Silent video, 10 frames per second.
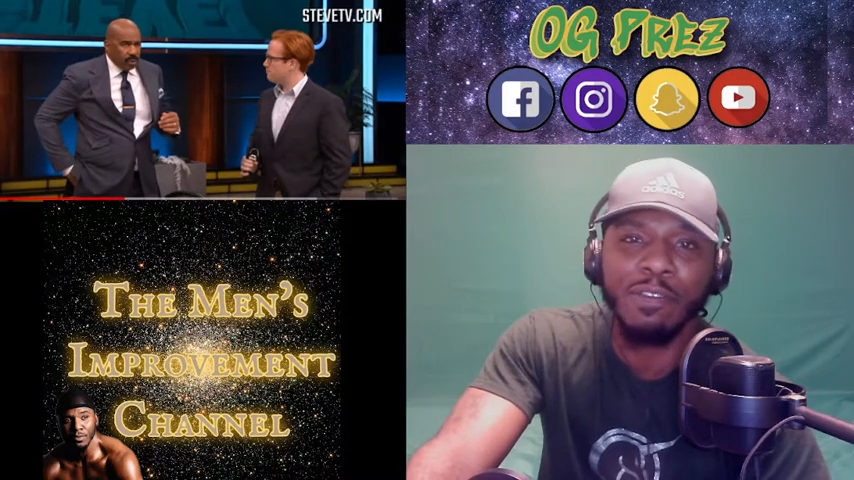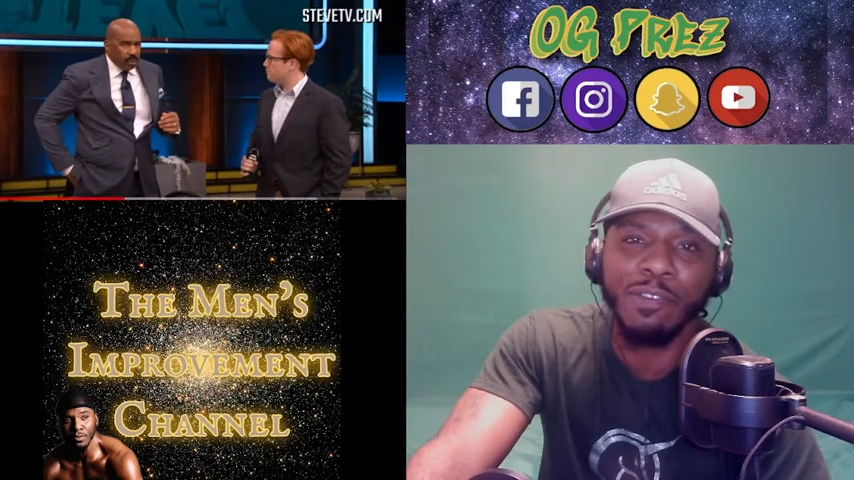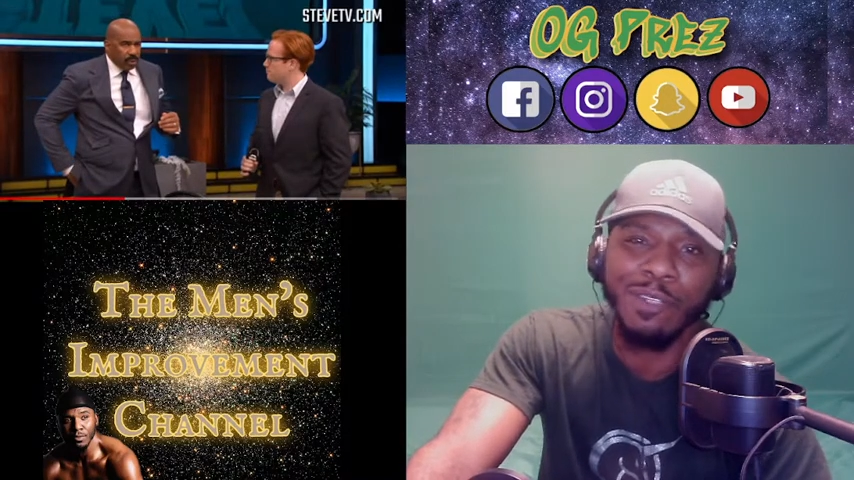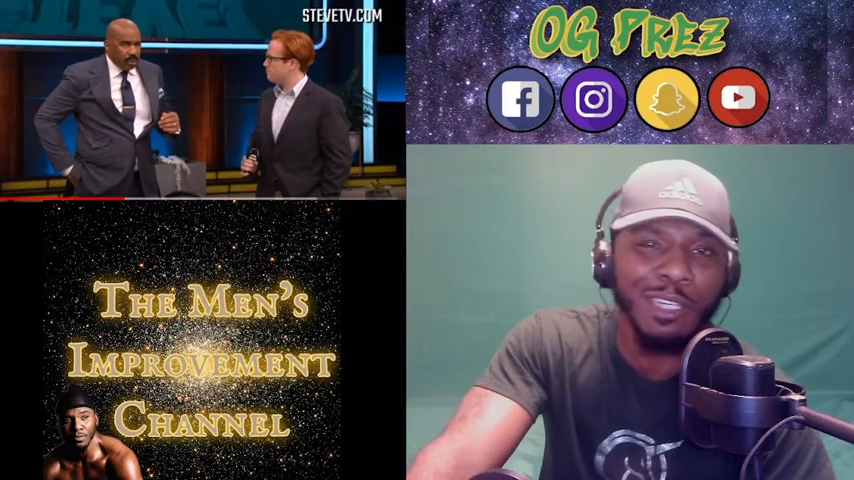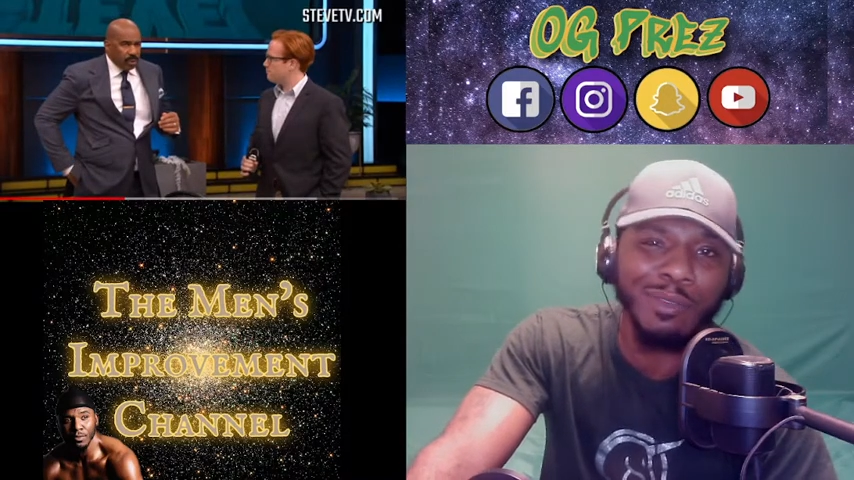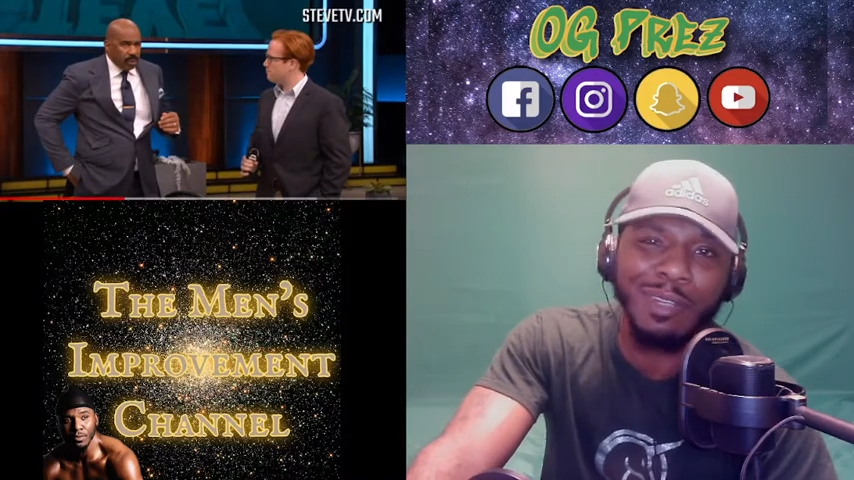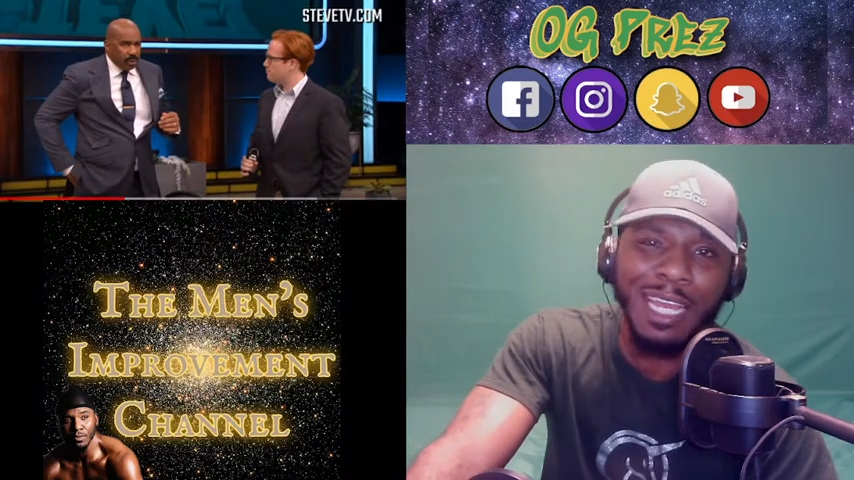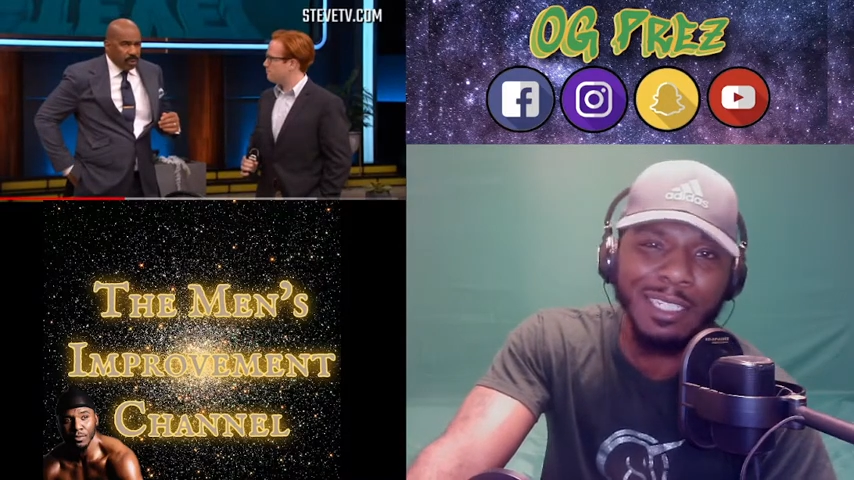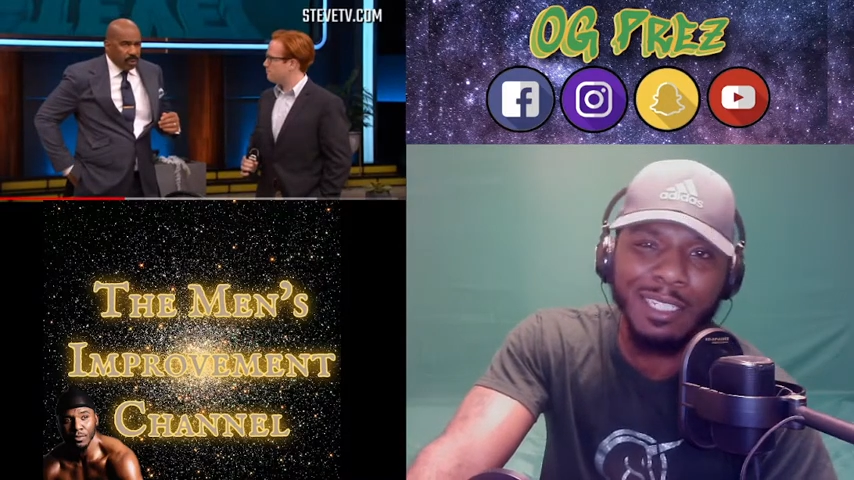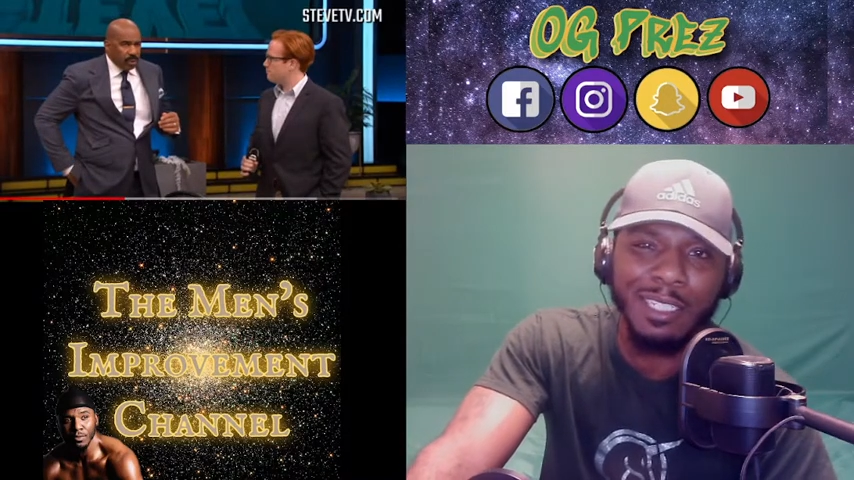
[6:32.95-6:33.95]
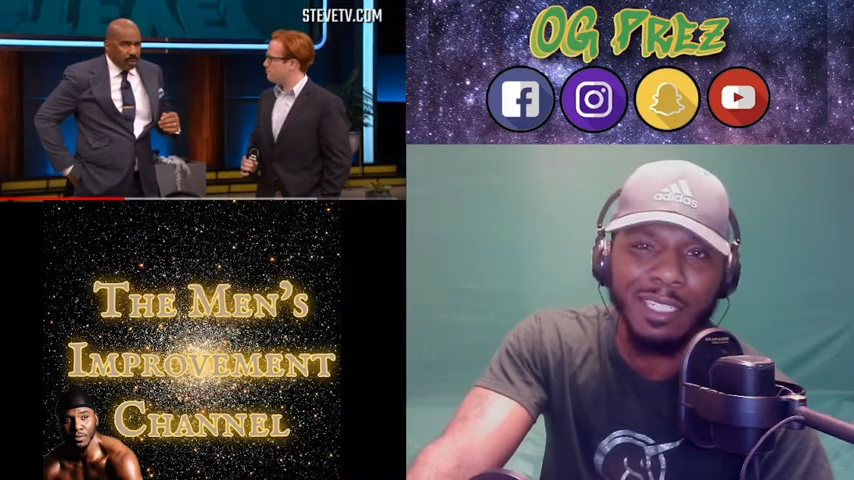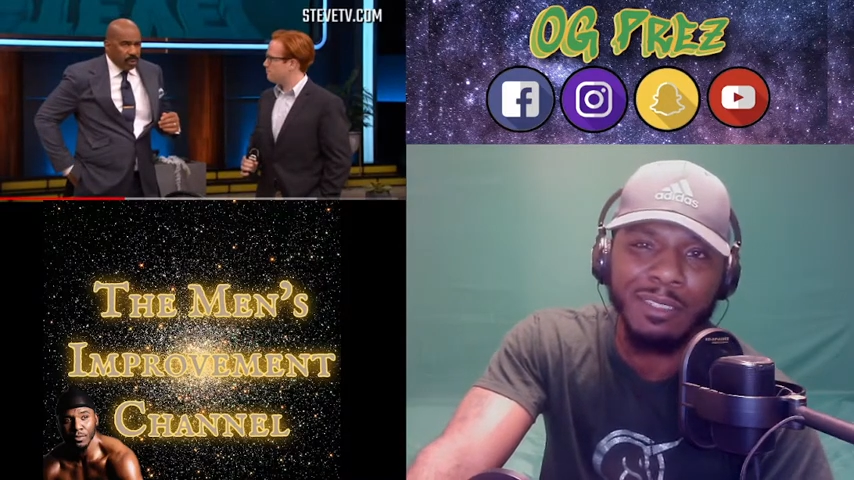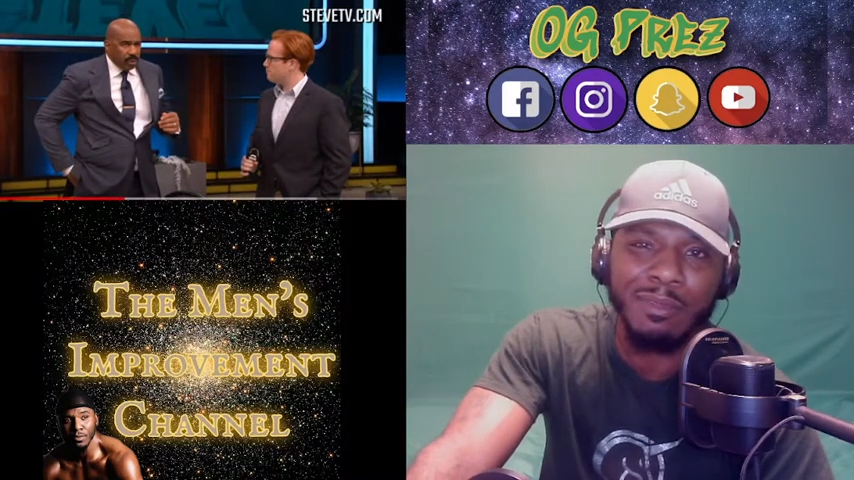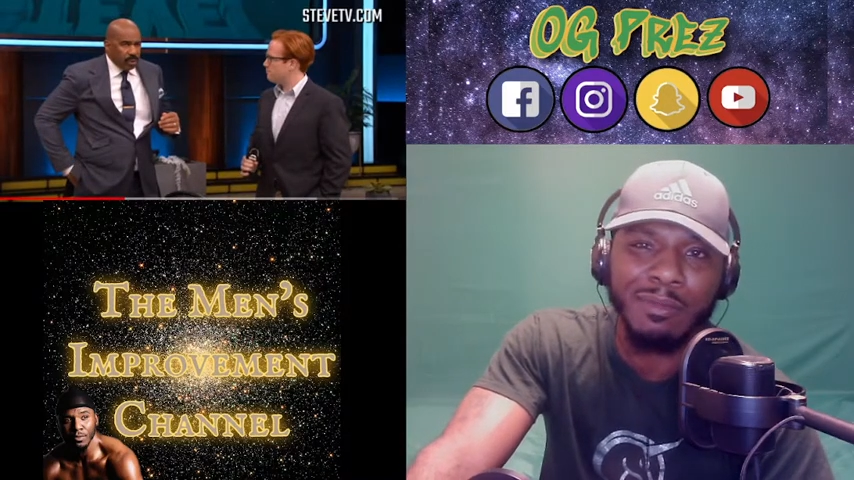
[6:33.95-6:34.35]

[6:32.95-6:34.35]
for it. He don't like none of them.